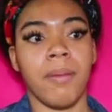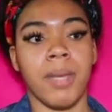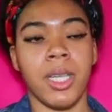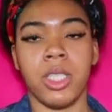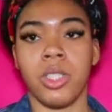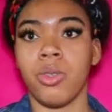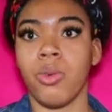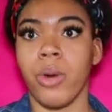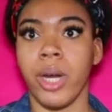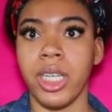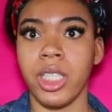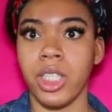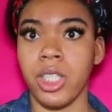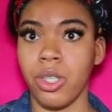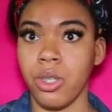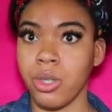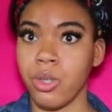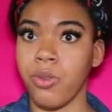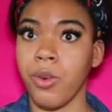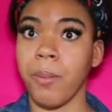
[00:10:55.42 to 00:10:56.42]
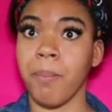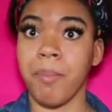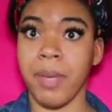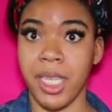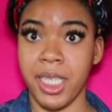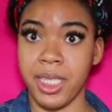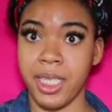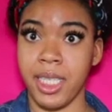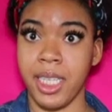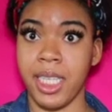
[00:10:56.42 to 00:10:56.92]
it's great to use for
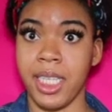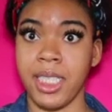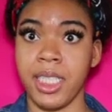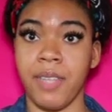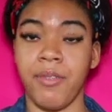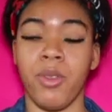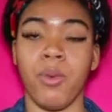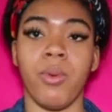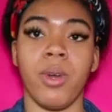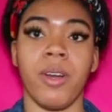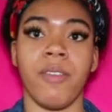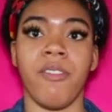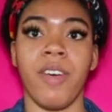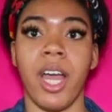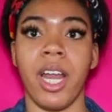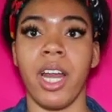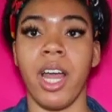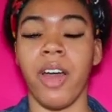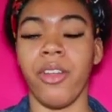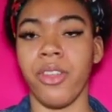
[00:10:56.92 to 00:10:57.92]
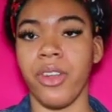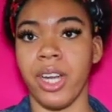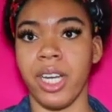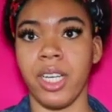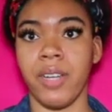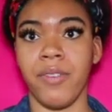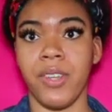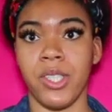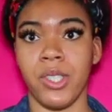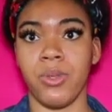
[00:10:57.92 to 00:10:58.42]
business if you want to find other
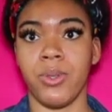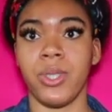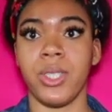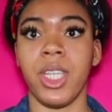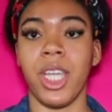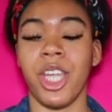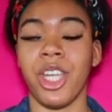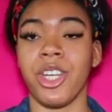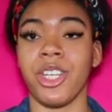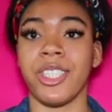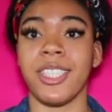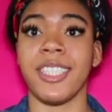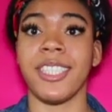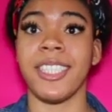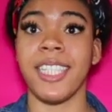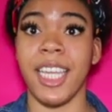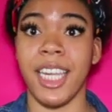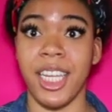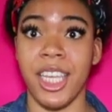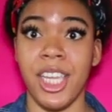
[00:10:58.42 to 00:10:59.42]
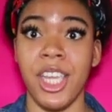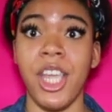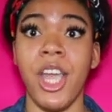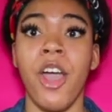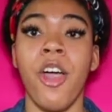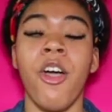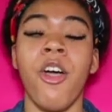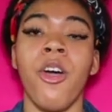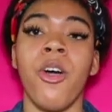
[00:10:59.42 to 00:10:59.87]
individuals in your city